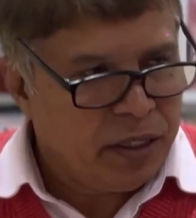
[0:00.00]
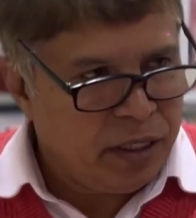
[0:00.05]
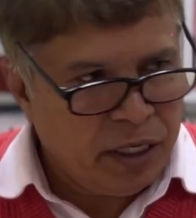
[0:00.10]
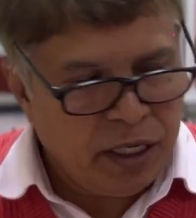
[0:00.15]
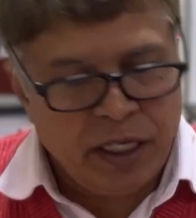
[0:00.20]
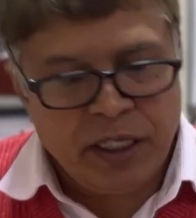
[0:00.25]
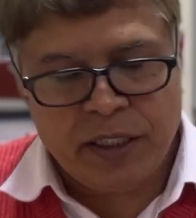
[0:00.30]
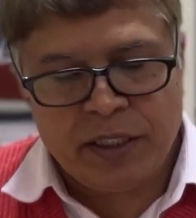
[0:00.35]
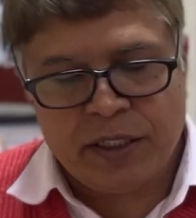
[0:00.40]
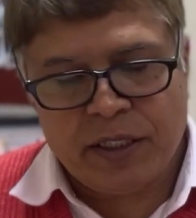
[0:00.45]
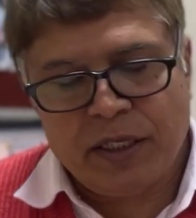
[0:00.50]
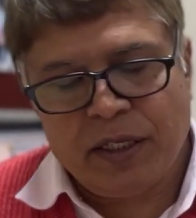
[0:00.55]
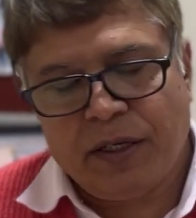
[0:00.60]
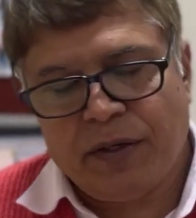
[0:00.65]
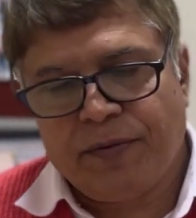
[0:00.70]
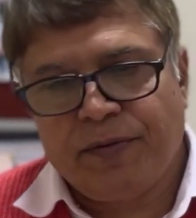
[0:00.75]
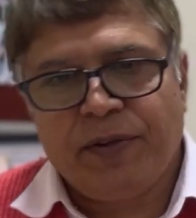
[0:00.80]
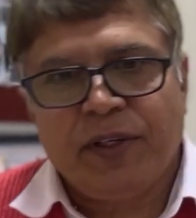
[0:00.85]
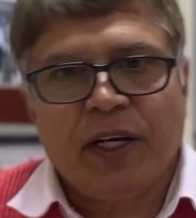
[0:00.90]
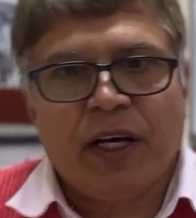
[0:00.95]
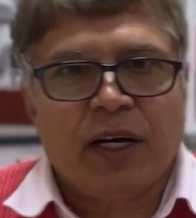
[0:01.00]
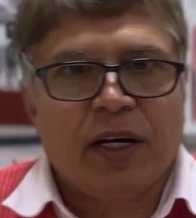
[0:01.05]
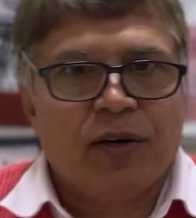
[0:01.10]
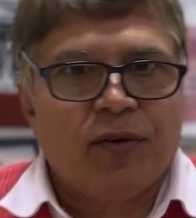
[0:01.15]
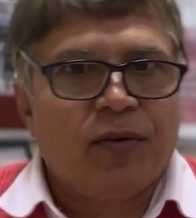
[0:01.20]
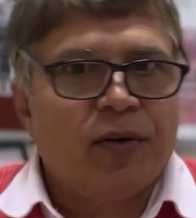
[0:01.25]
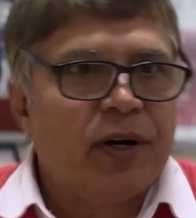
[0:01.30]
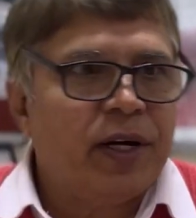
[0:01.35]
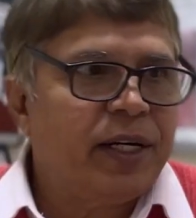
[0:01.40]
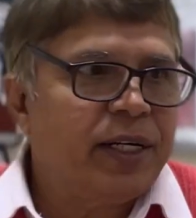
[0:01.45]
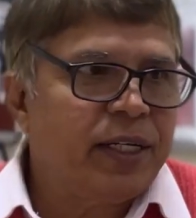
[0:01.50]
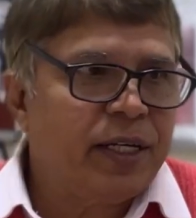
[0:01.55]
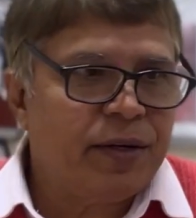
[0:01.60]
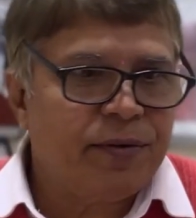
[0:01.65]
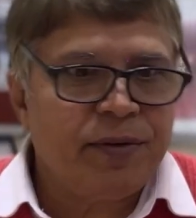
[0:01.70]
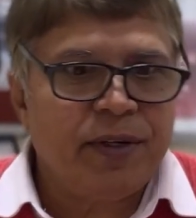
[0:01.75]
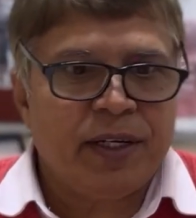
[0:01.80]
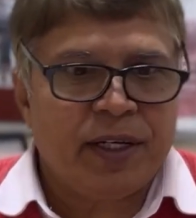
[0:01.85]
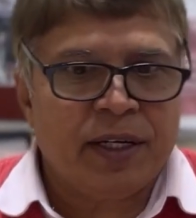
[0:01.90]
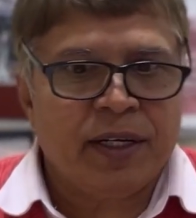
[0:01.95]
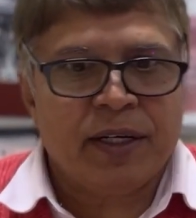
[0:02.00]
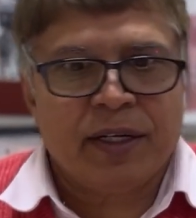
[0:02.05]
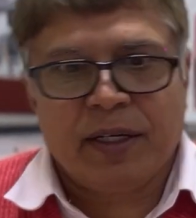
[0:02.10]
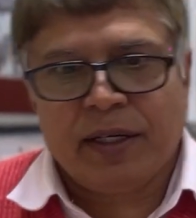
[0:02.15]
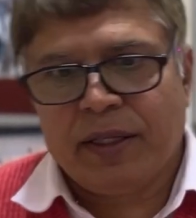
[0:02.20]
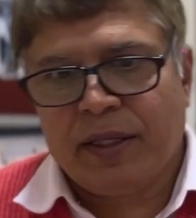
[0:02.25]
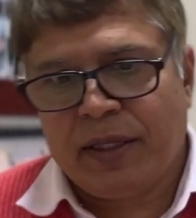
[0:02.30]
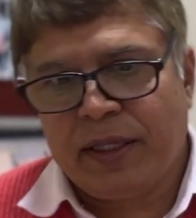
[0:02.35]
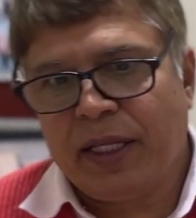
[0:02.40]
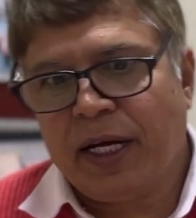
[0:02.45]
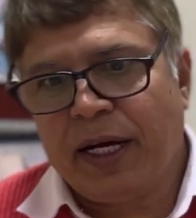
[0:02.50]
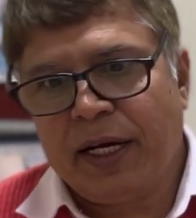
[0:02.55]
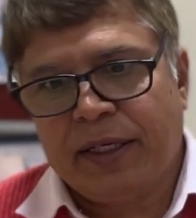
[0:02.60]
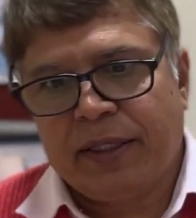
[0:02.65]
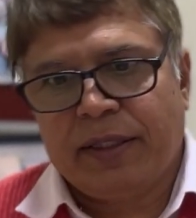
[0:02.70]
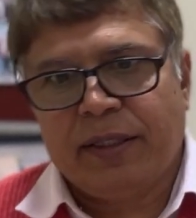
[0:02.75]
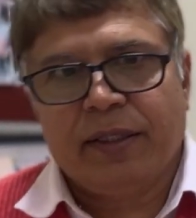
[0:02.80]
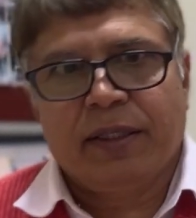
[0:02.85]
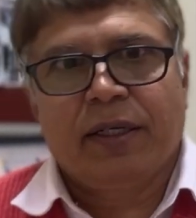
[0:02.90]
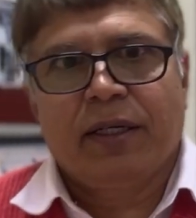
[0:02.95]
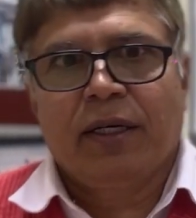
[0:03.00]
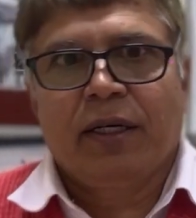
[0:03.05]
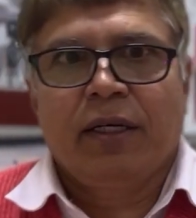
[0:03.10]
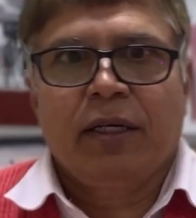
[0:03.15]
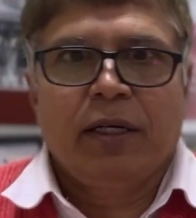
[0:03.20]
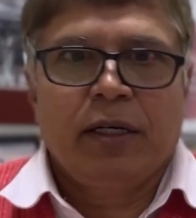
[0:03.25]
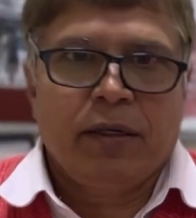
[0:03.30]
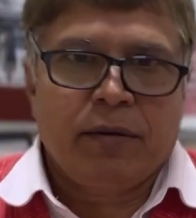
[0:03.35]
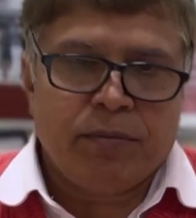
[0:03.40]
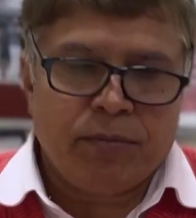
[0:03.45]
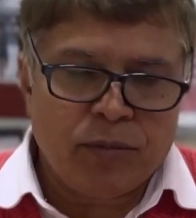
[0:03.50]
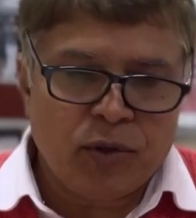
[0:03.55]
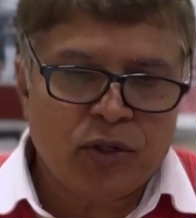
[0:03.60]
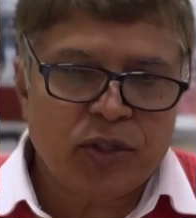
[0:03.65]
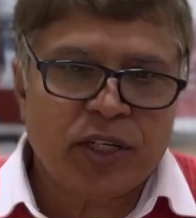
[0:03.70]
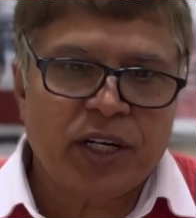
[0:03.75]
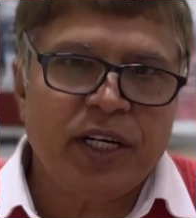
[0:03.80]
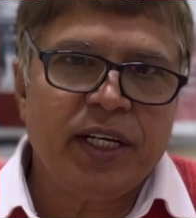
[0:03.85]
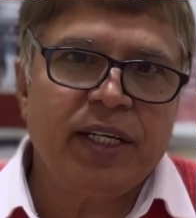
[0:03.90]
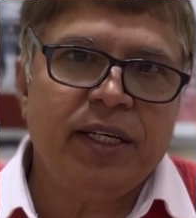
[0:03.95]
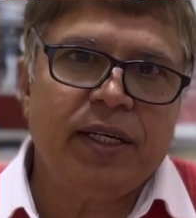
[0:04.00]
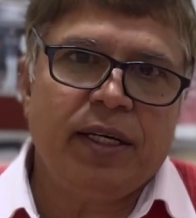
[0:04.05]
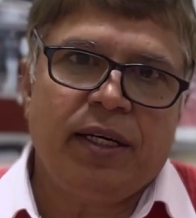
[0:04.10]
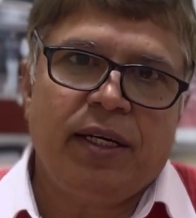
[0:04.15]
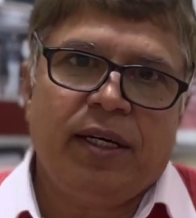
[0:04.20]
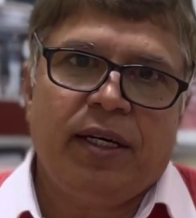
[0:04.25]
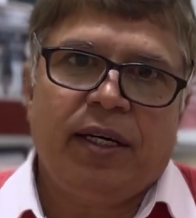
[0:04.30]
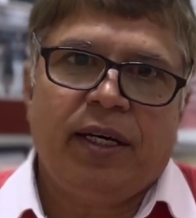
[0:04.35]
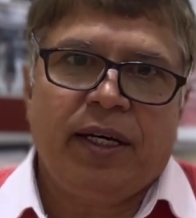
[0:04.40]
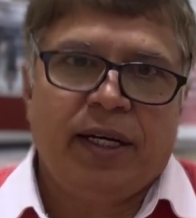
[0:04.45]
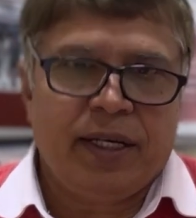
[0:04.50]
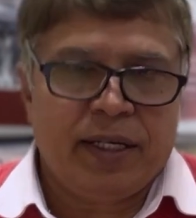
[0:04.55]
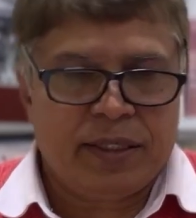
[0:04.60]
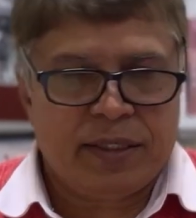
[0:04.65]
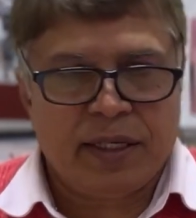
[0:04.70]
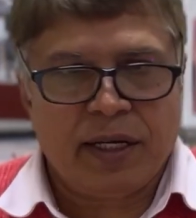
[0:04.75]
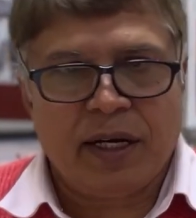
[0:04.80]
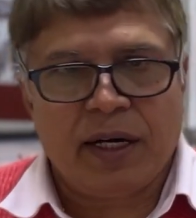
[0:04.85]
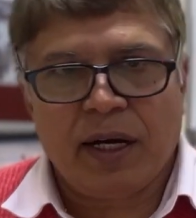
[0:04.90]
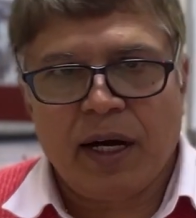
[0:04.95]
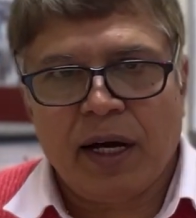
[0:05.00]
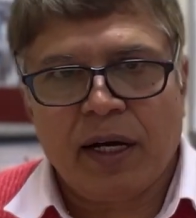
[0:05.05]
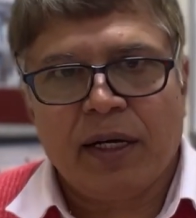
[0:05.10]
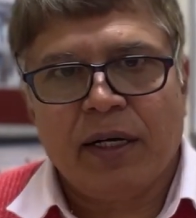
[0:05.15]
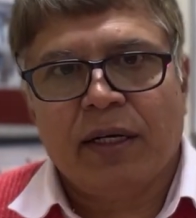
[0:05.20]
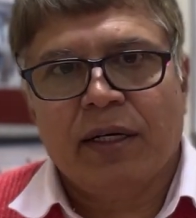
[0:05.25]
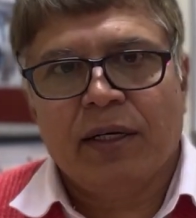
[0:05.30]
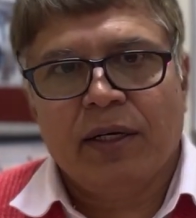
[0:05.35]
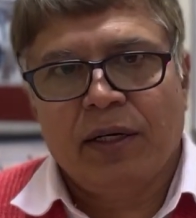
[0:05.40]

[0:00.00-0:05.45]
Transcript: As we are already aware that mostly SRR